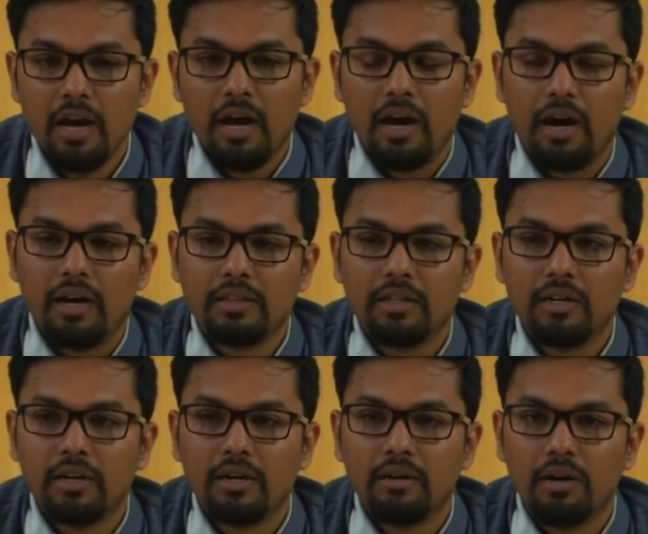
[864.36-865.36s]
uh, the
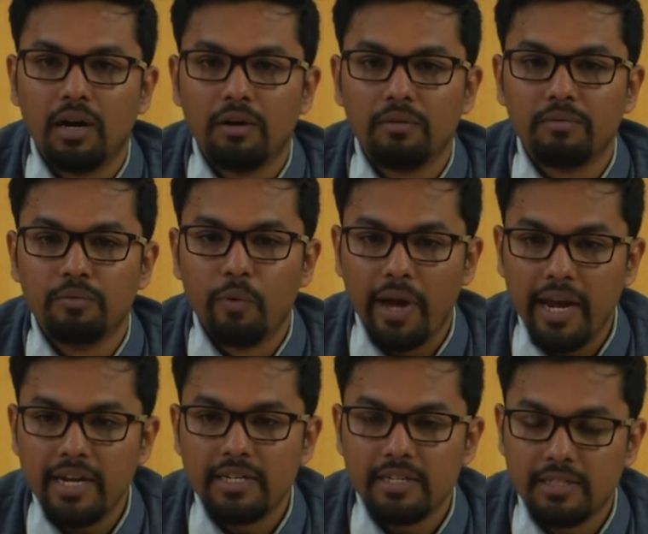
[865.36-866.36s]
uh,
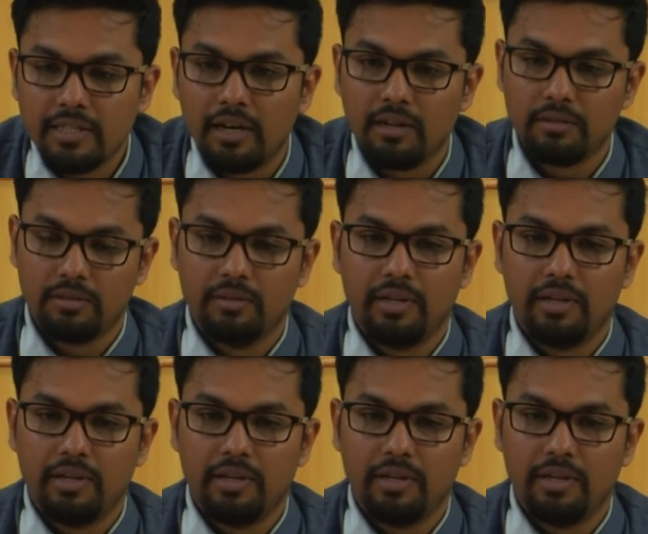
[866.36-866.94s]
weight is uh,